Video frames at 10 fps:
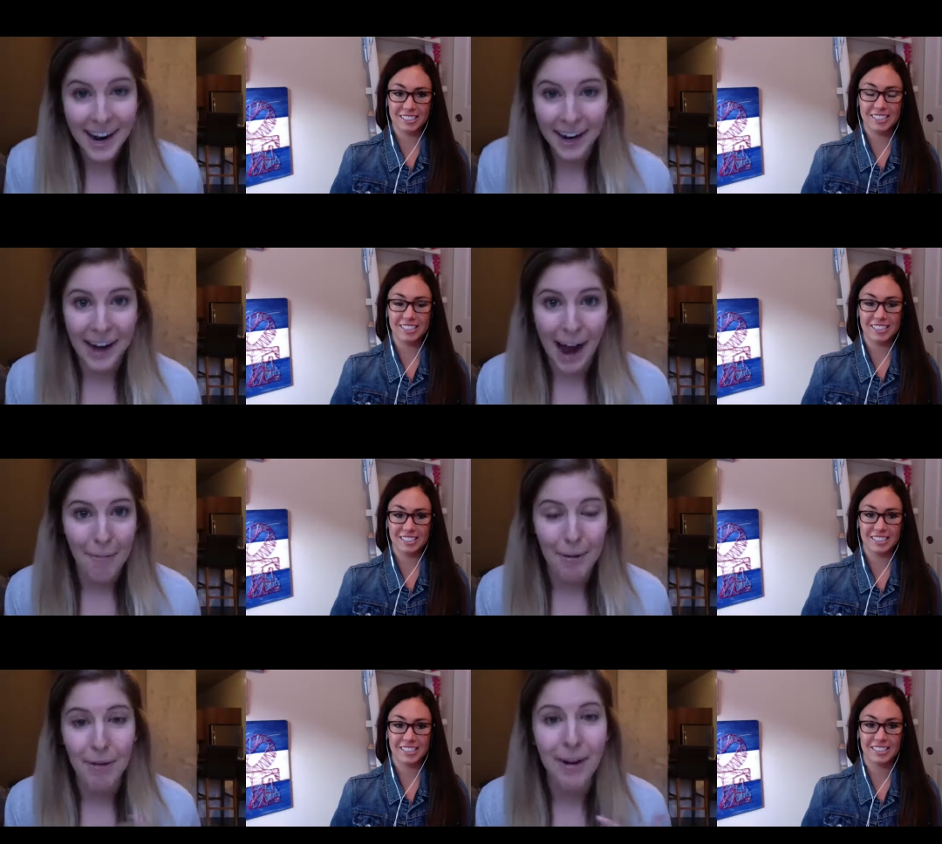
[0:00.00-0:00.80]
Speaker 1: going to
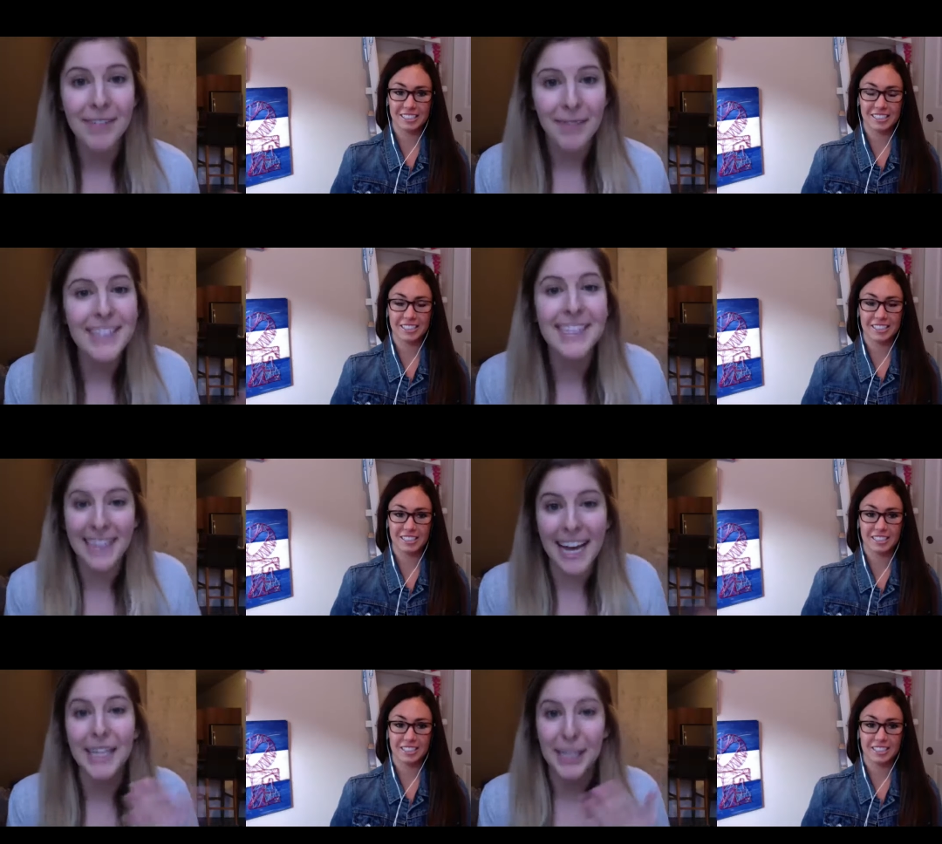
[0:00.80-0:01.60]
happen. What, what's the
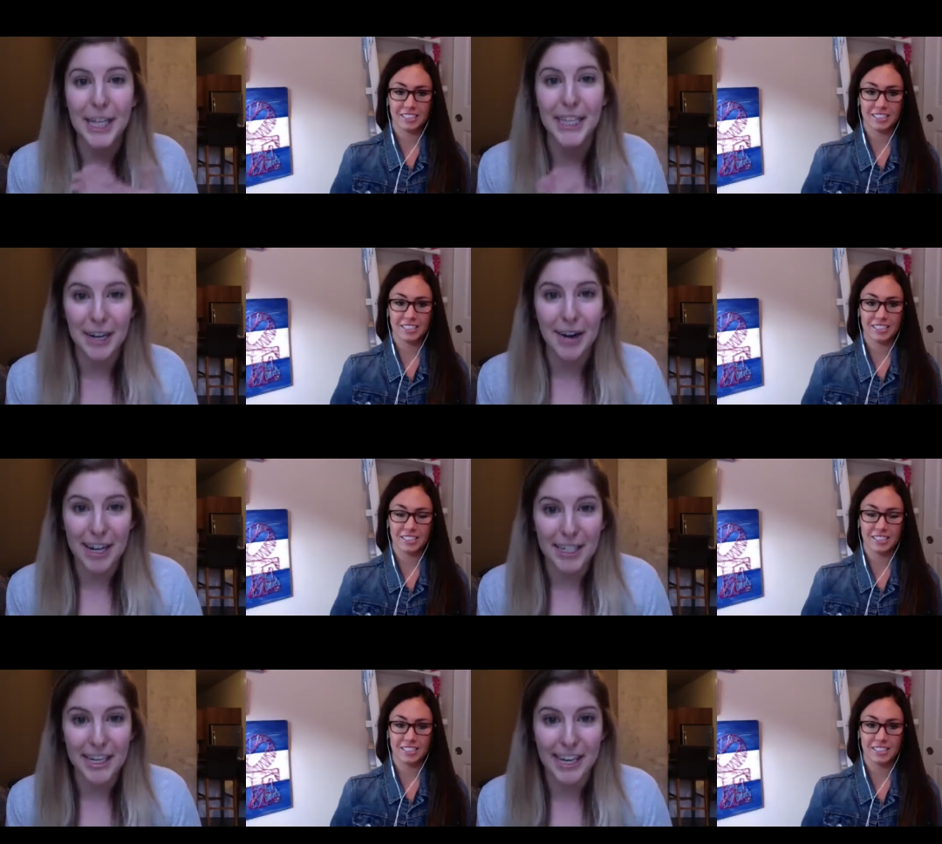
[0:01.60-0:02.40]
likelihood that you're
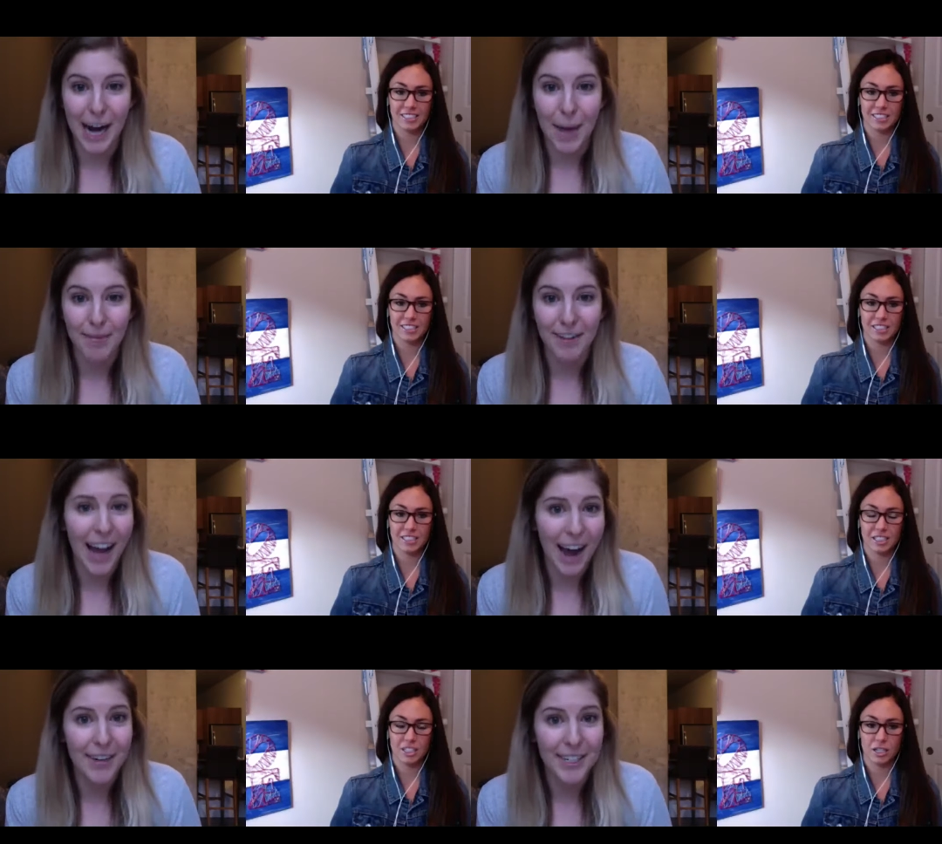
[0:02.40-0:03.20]
actually going to get off the
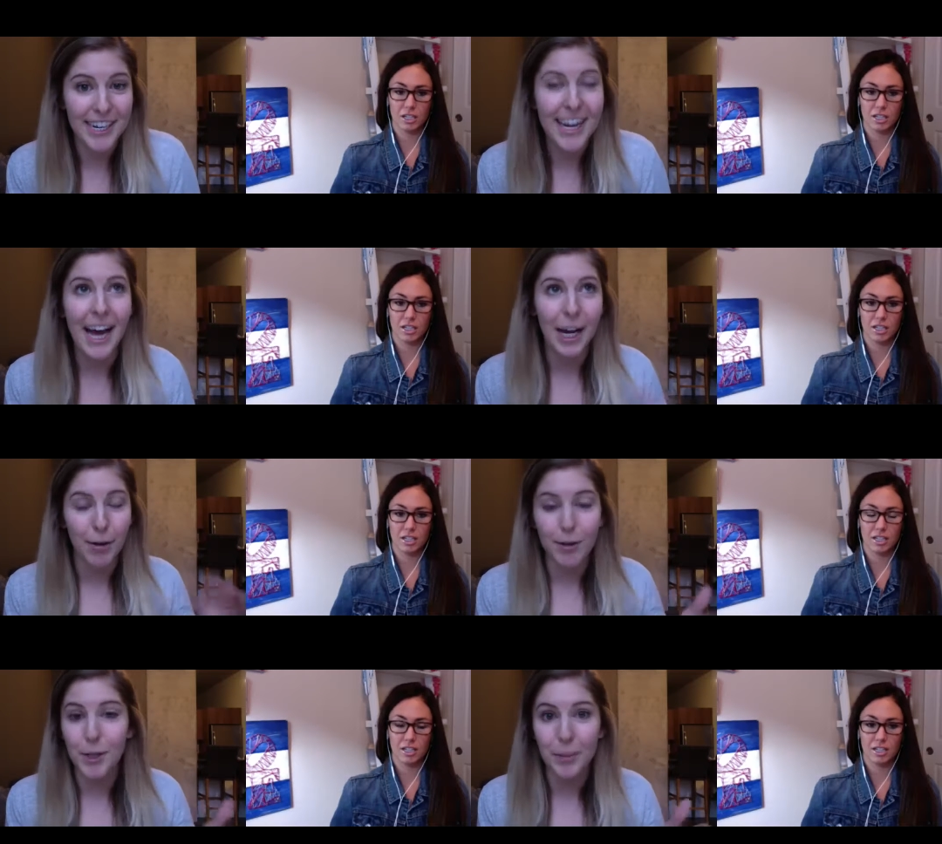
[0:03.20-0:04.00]
couch and
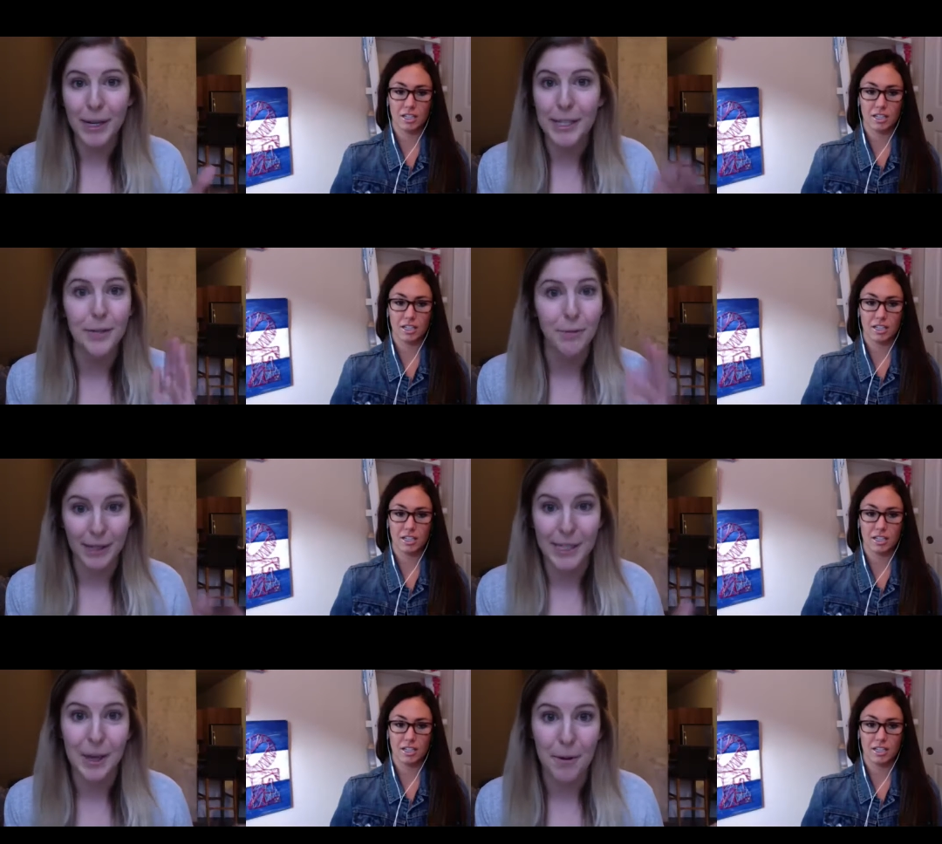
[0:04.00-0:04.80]
go to a place you
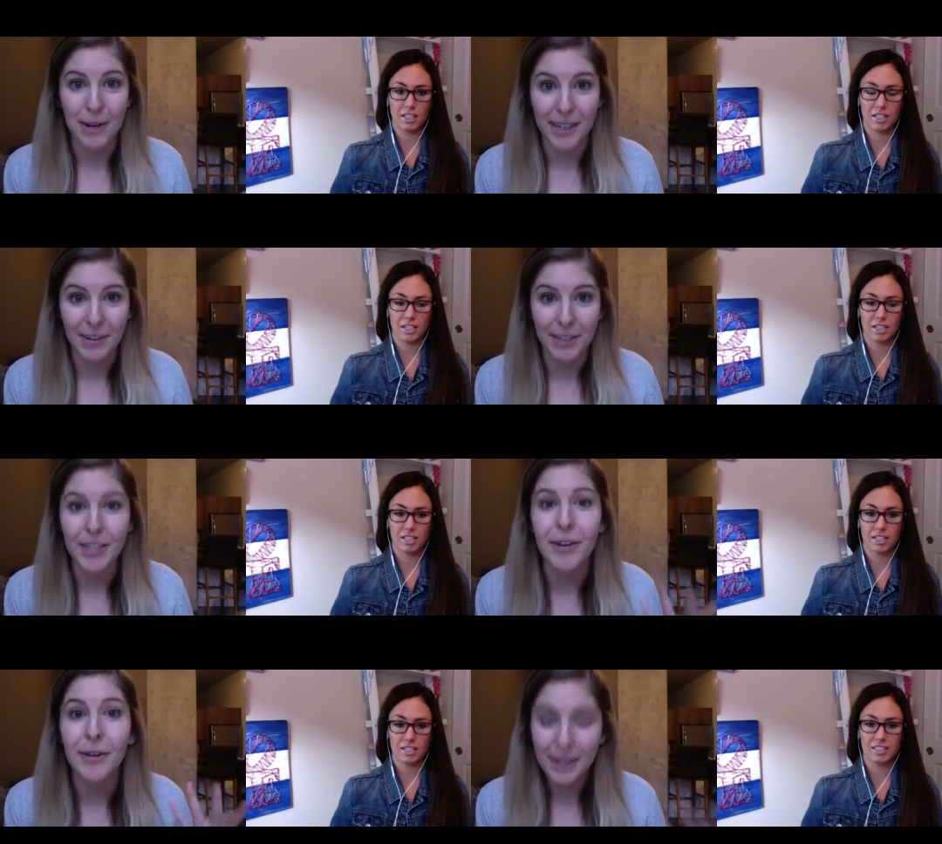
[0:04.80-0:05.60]
really don't want to go
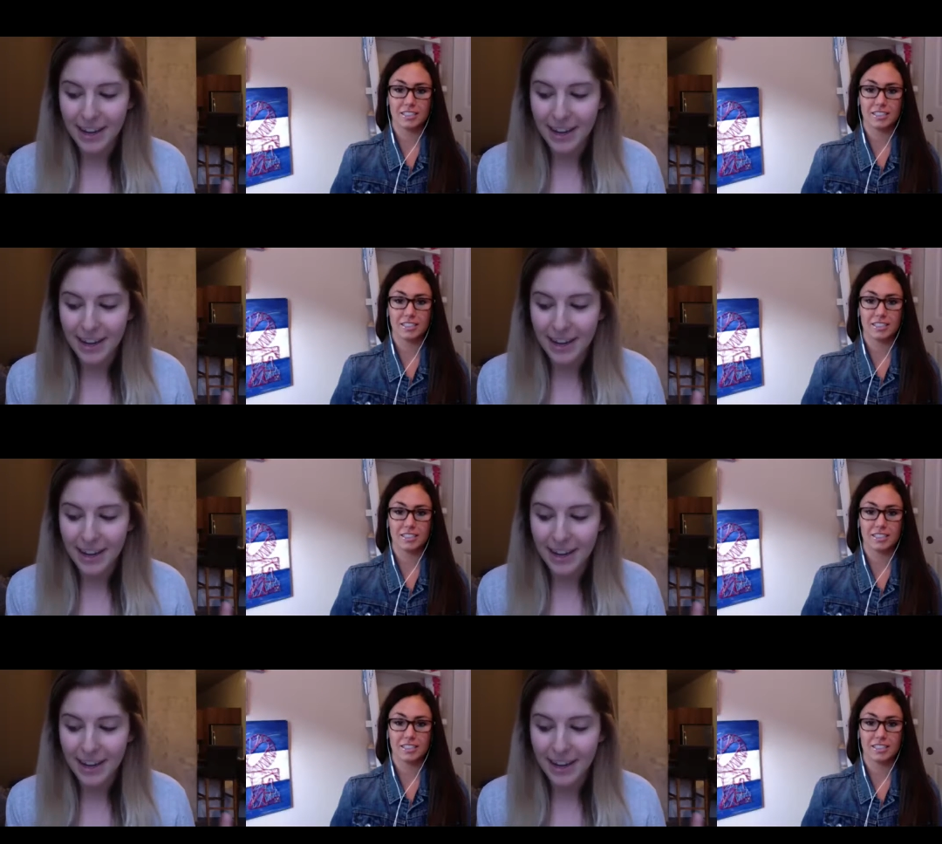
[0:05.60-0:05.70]
to?